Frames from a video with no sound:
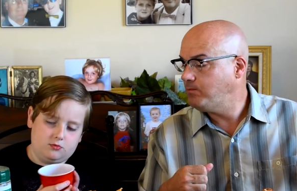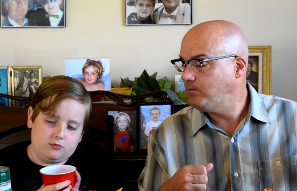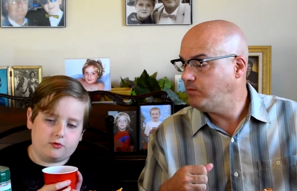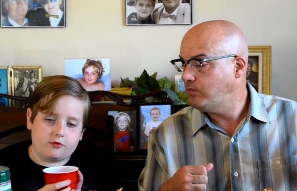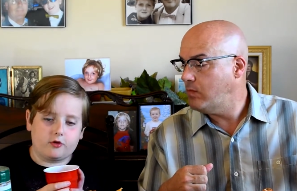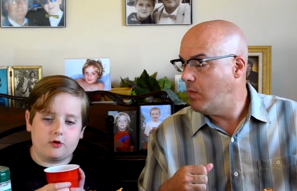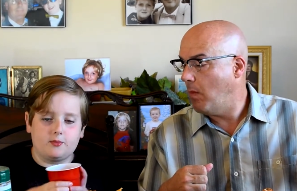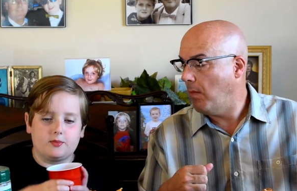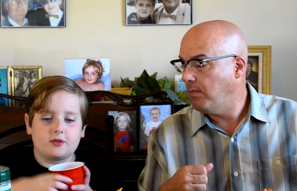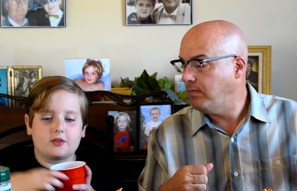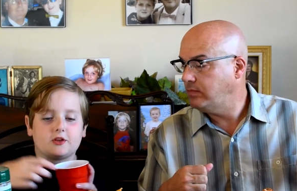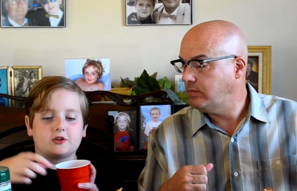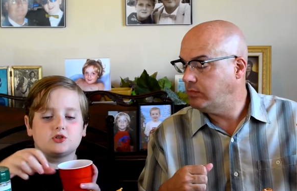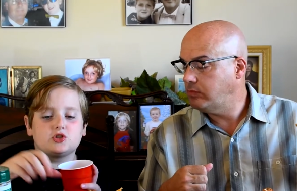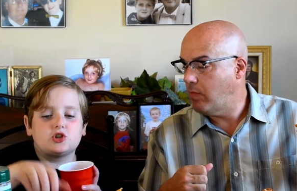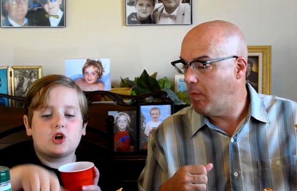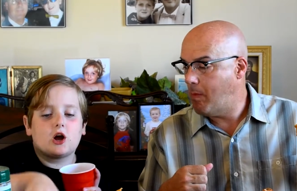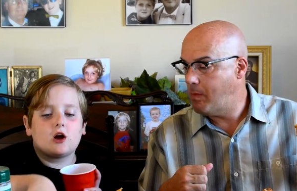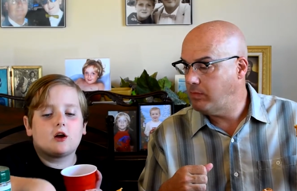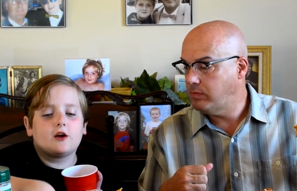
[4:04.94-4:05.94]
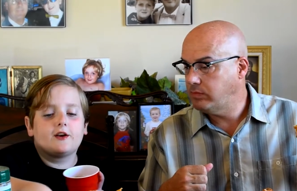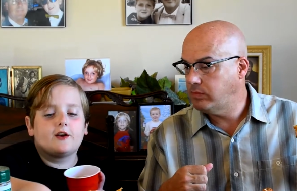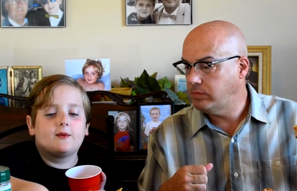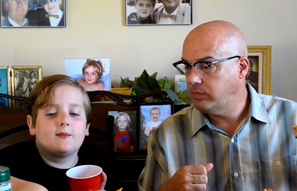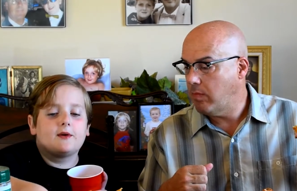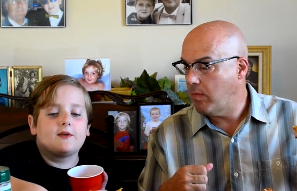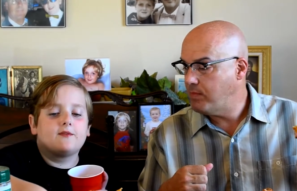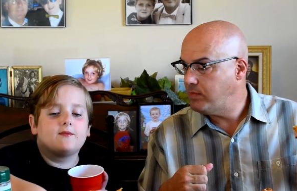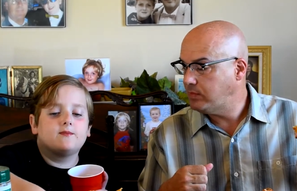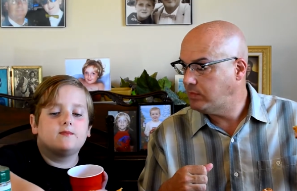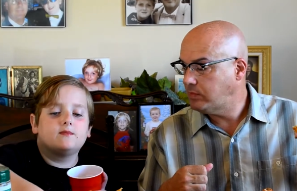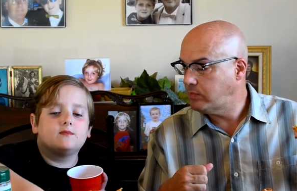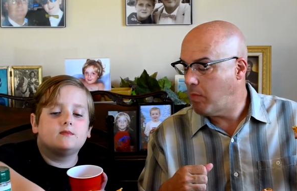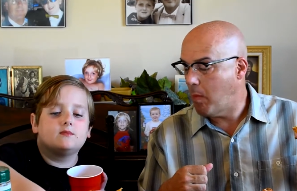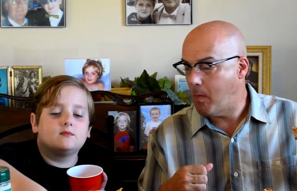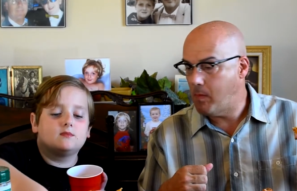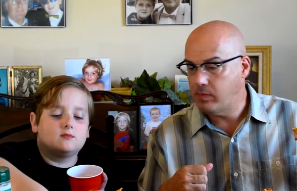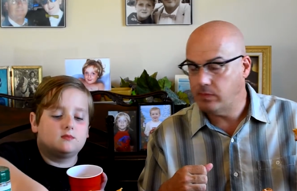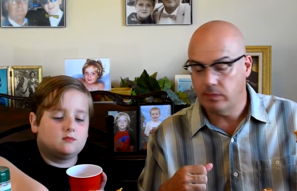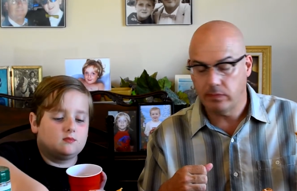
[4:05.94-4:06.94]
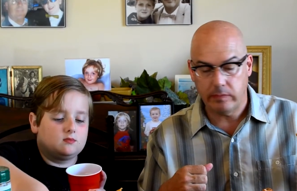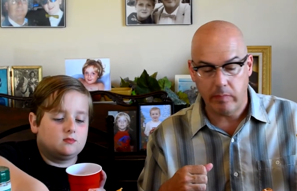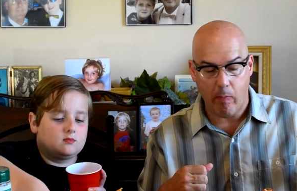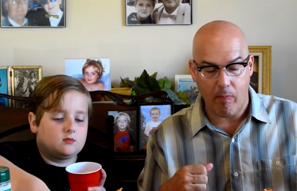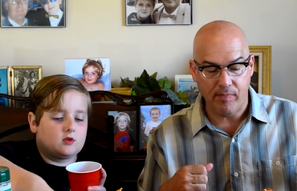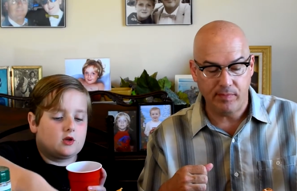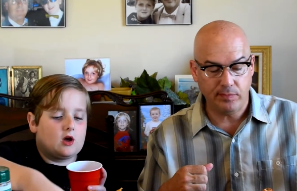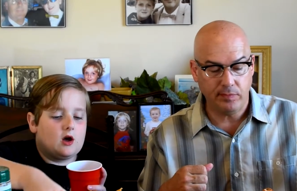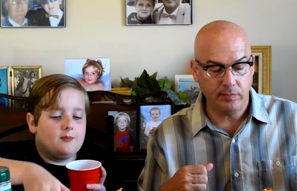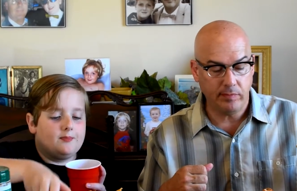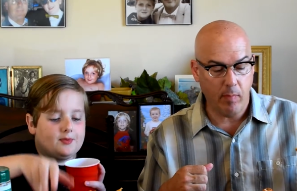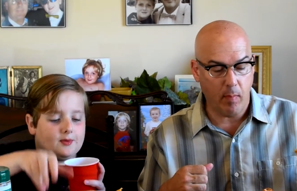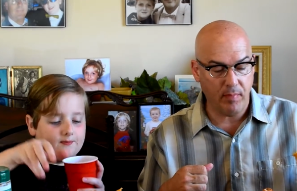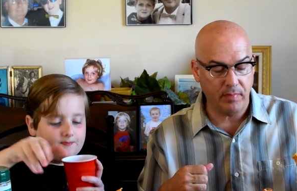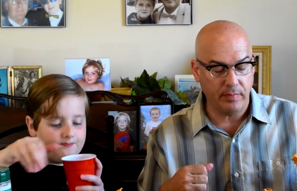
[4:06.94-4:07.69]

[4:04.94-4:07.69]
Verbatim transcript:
Speaker 1: little bits of chocolate on my cup.